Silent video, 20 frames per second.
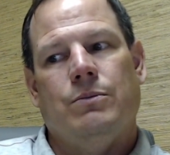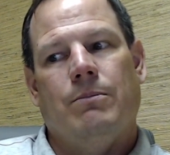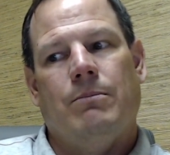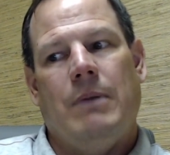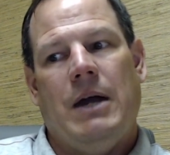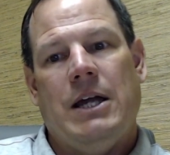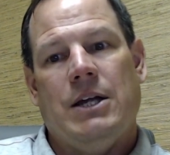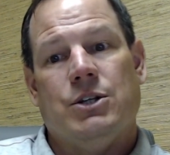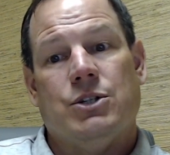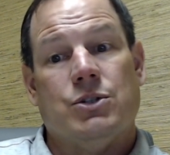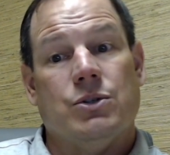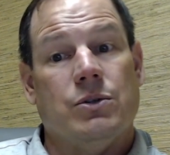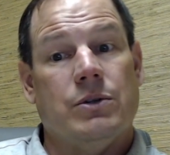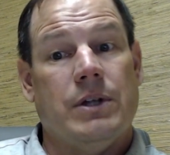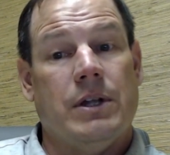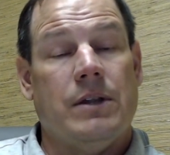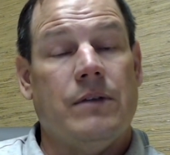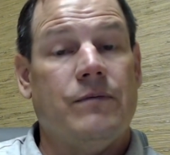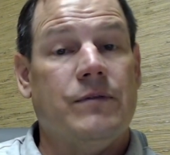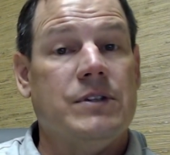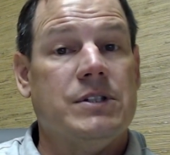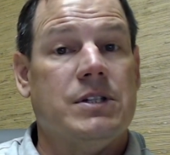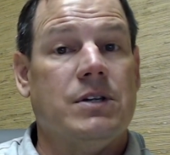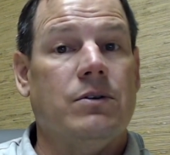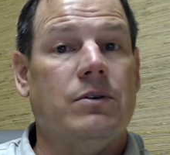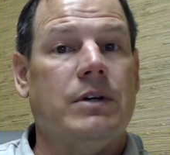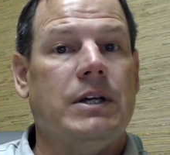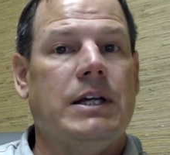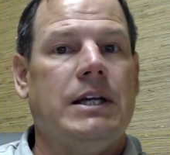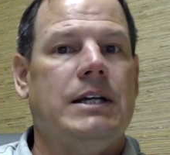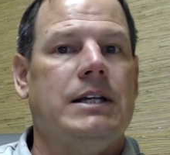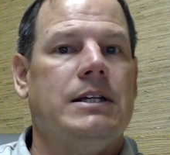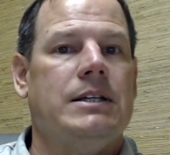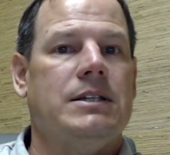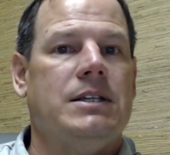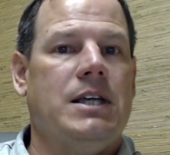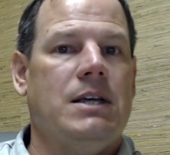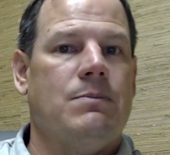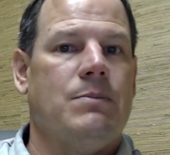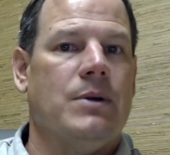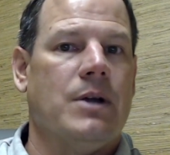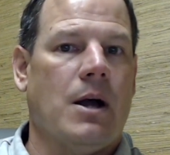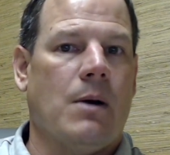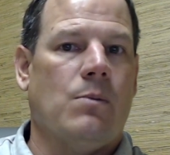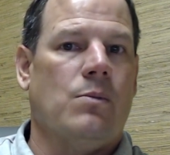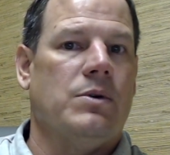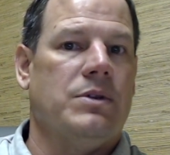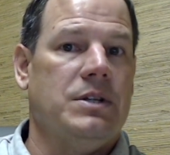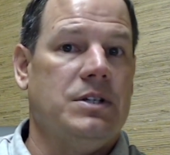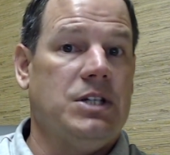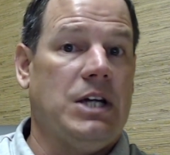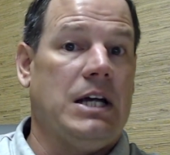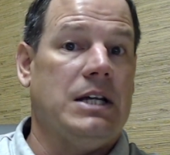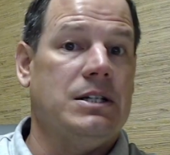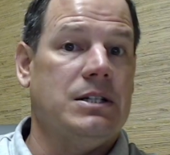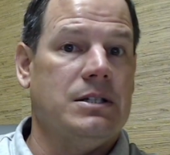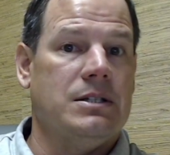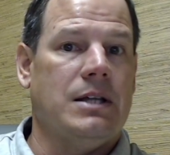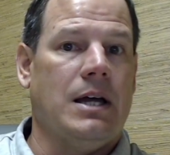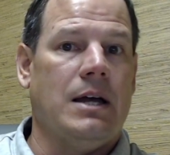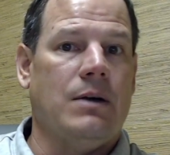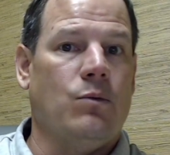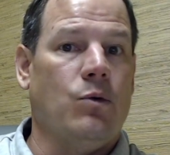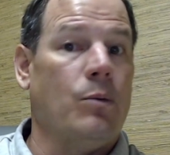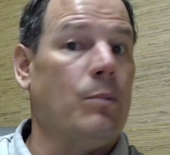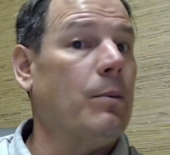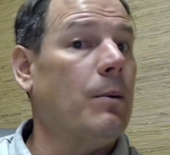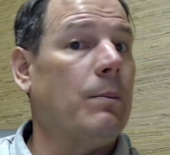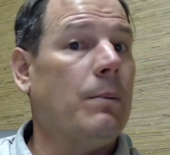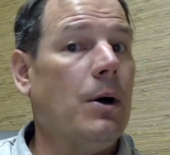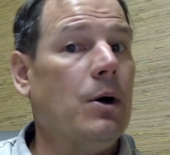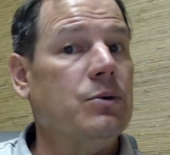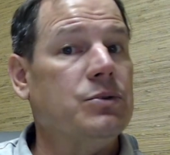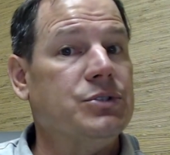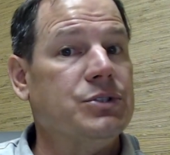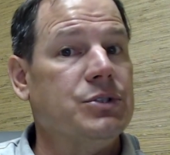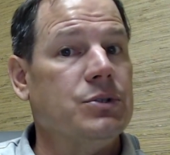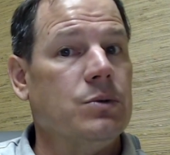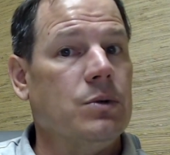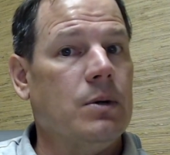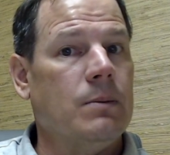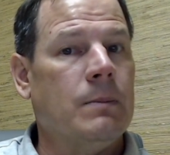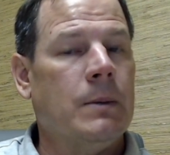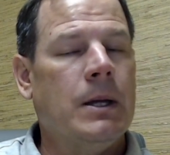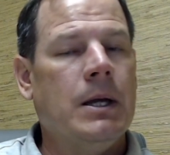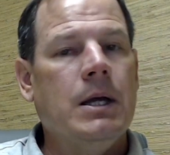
make sure that the facility is keeping up with the changes that were proposed to them.